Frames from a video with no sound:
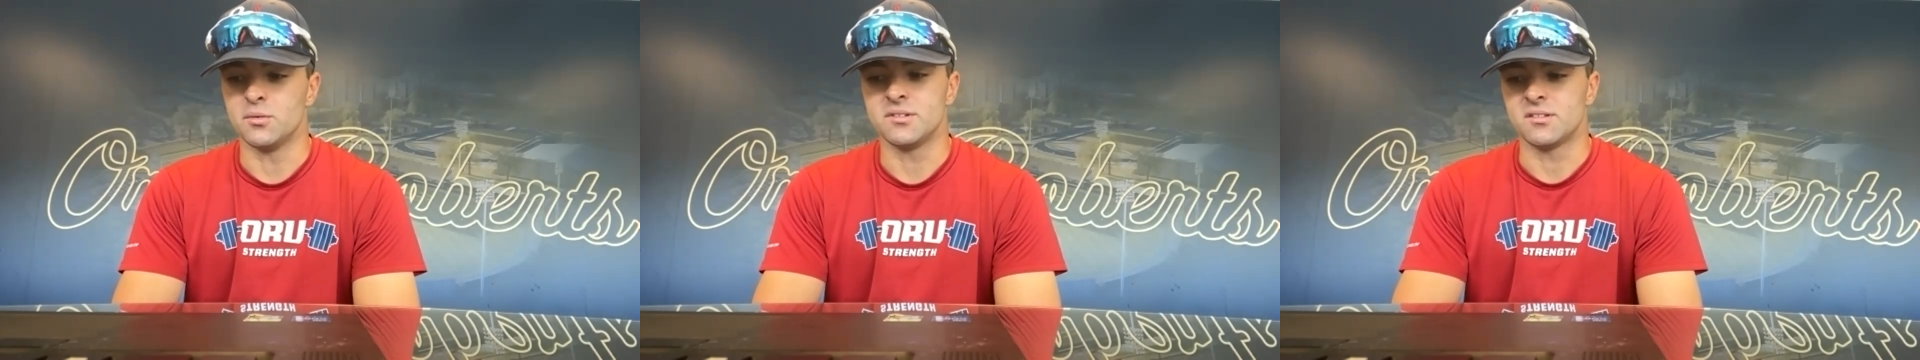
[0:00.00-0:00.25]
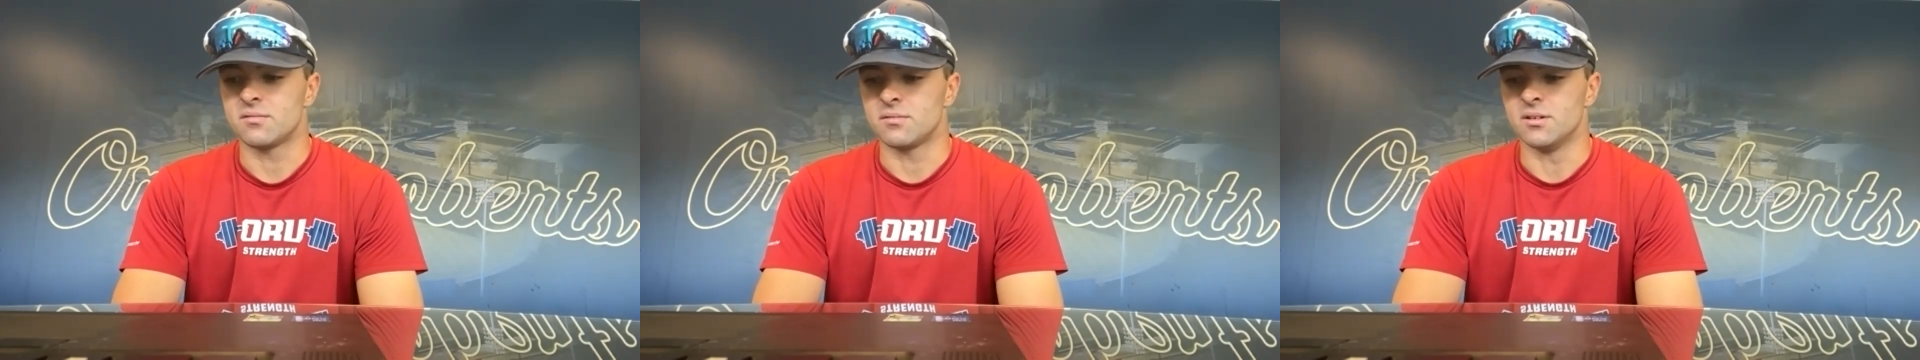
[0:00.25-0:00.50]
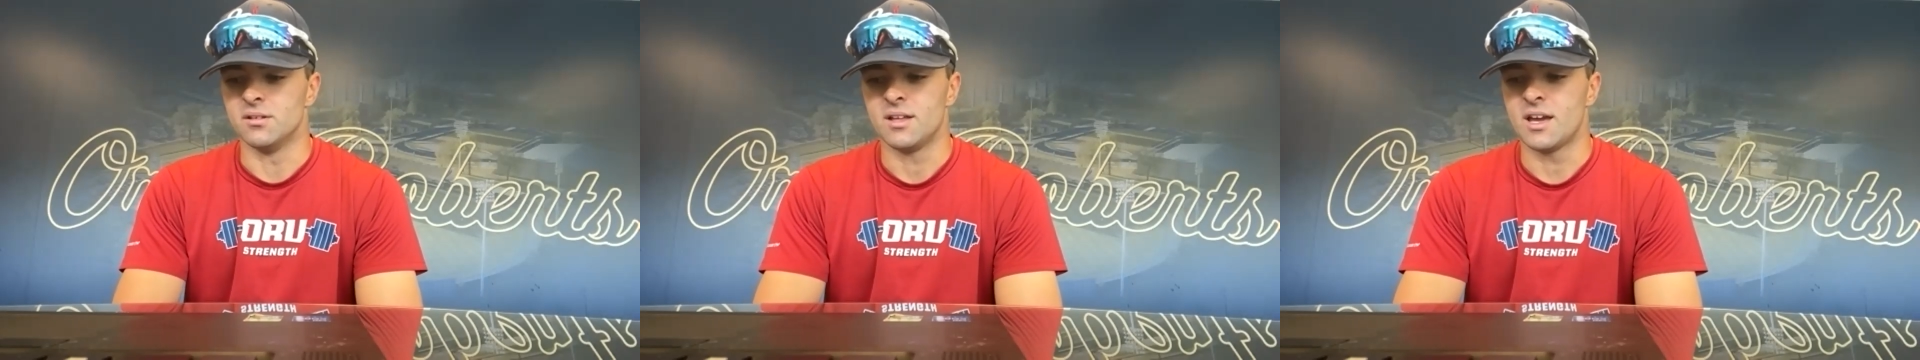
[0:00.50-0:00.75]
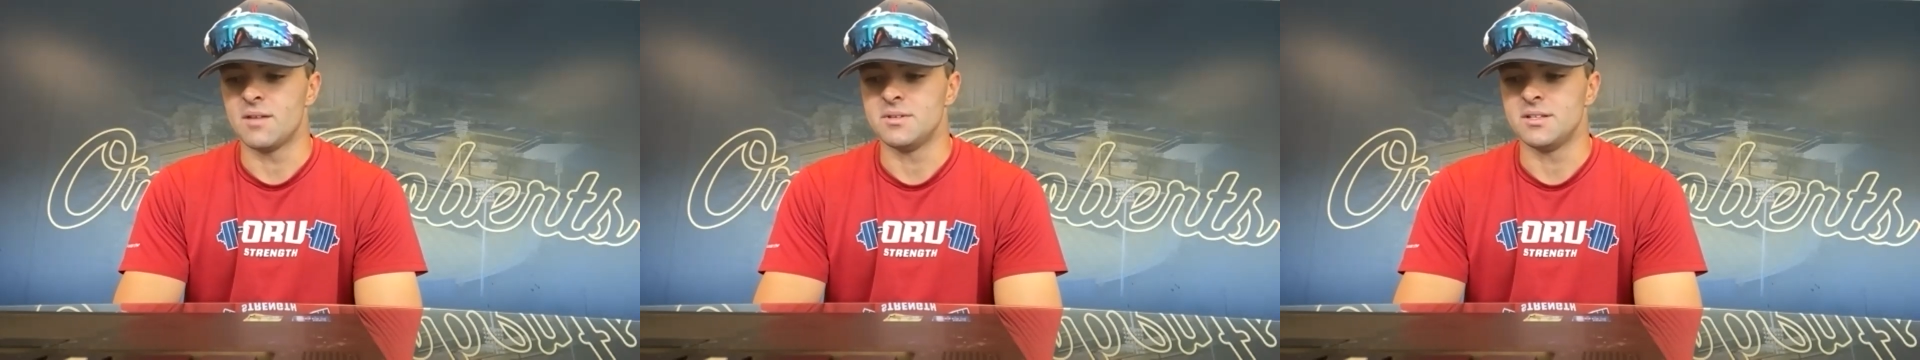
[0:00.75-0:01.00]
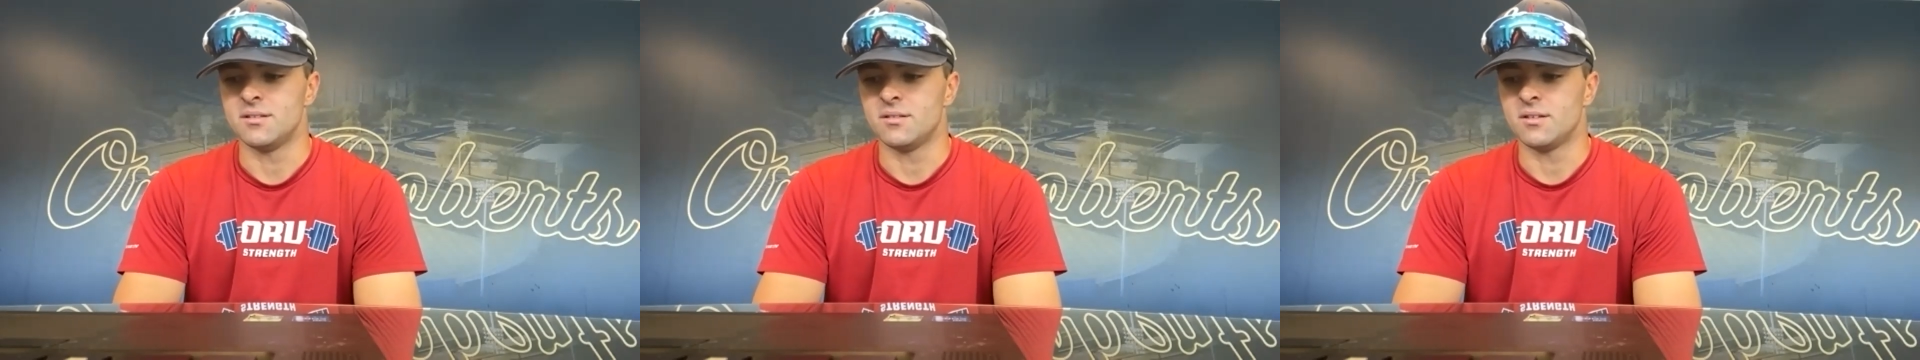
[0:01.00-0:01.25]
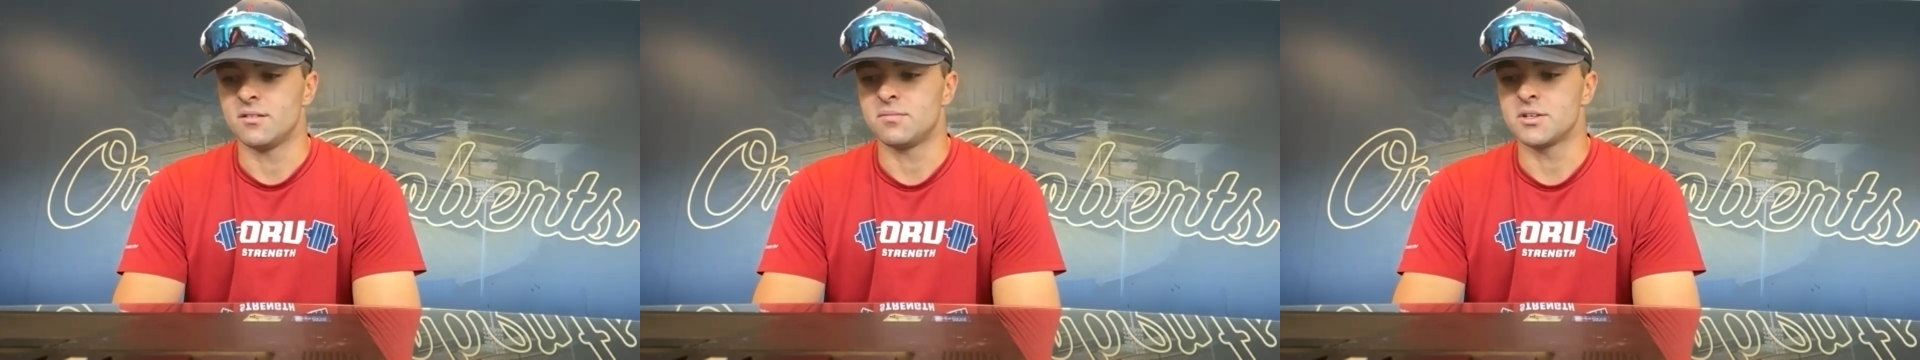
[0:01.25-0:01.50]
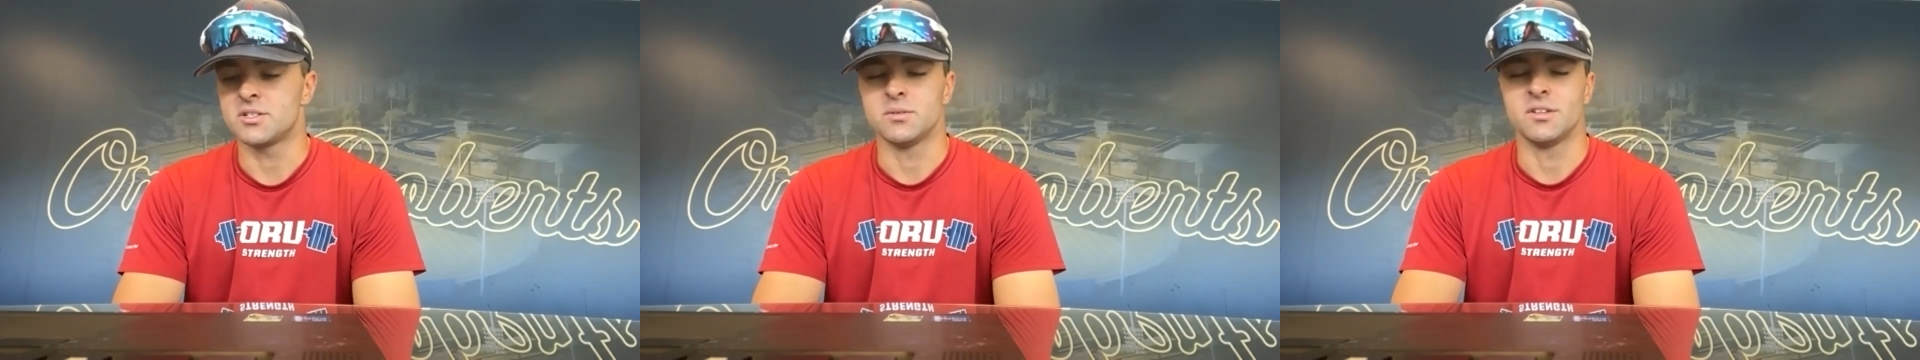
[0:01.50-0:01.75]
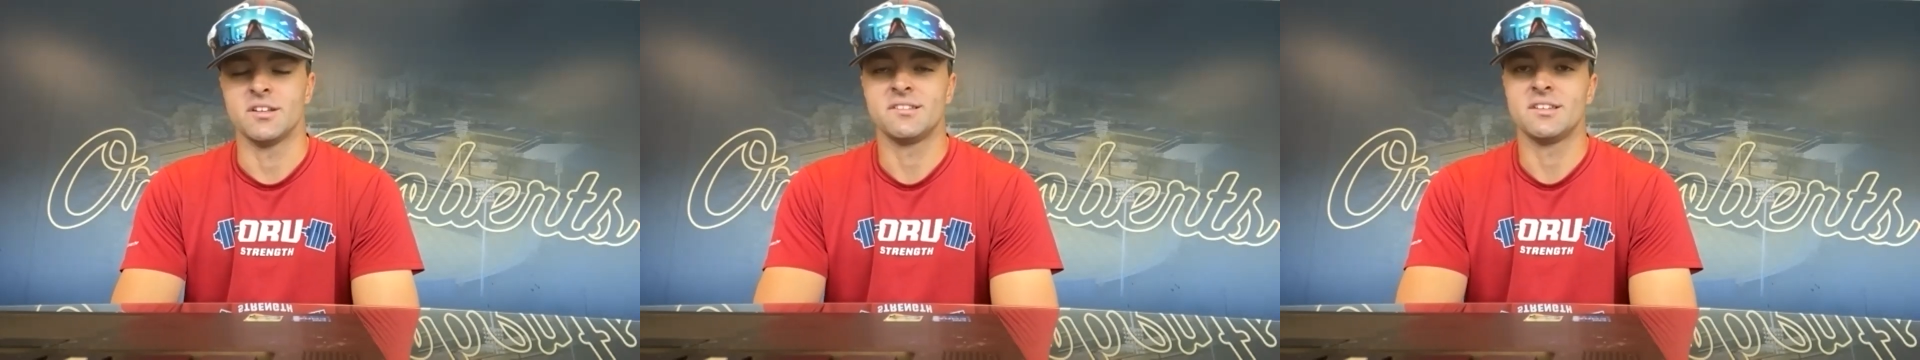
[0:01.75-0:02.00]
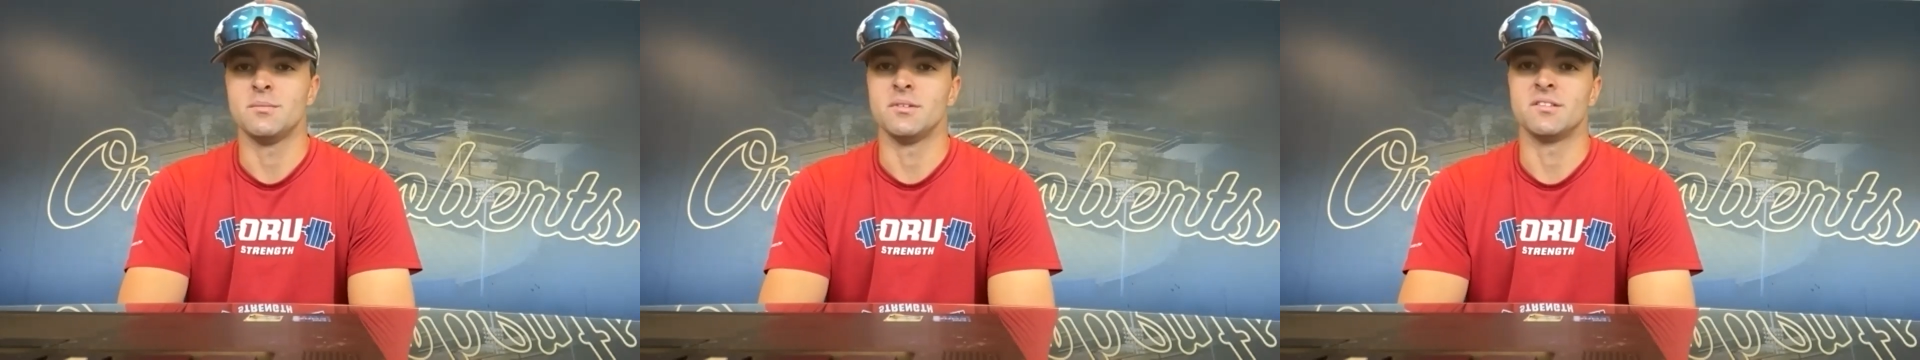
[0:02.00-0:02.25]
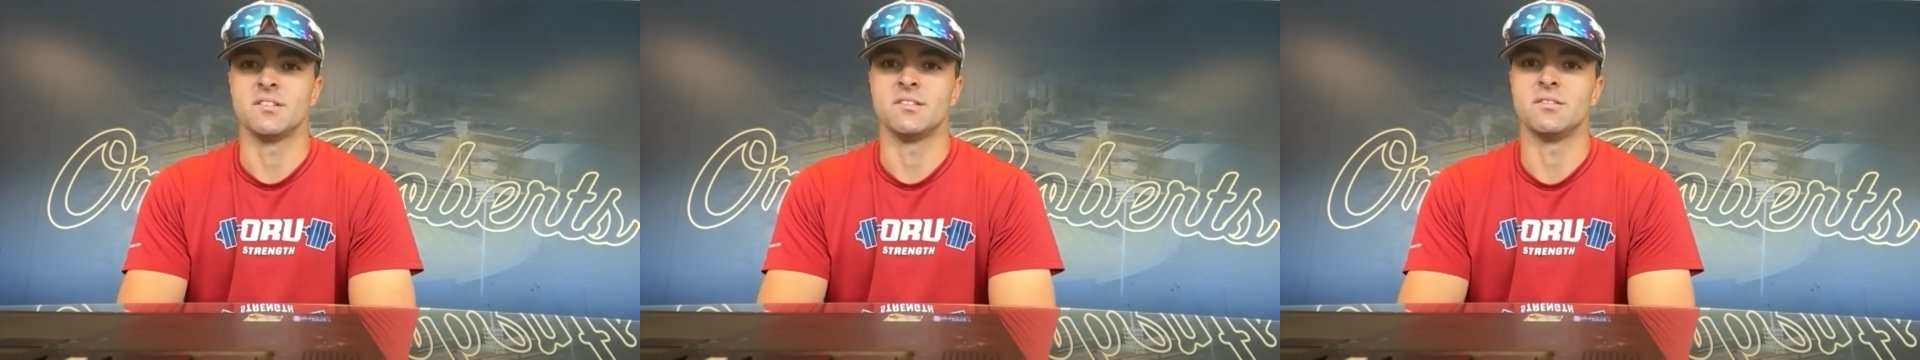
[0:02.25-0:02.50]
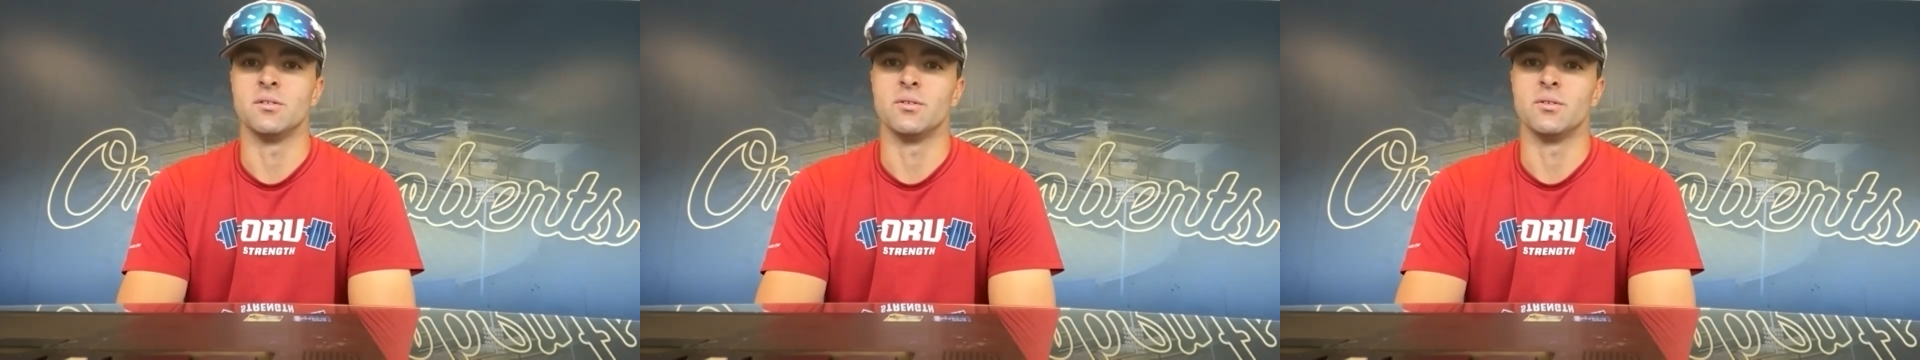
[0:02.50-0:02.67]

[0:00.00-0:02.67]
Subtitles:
it's always a thrill. I mean, especially with this team,